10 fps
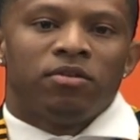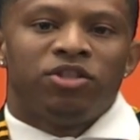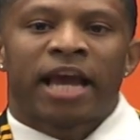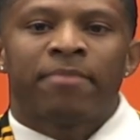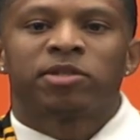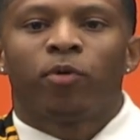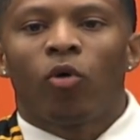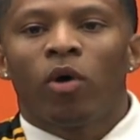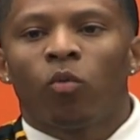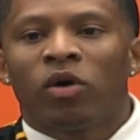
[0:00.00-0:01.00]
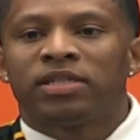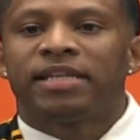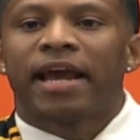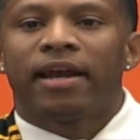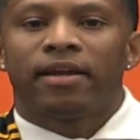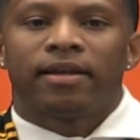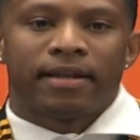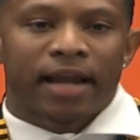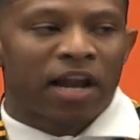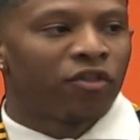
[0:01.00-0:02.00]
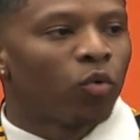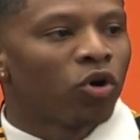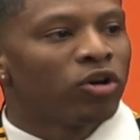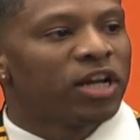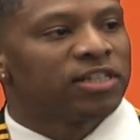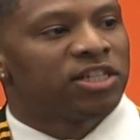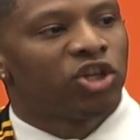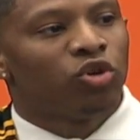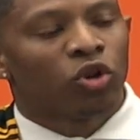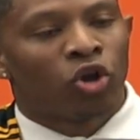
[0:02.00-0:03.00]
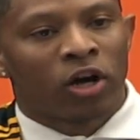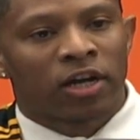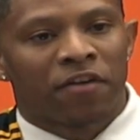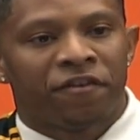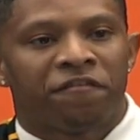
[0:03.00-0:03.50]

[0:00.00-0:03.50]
James Baldwin once stated that if the world does it to you long enough and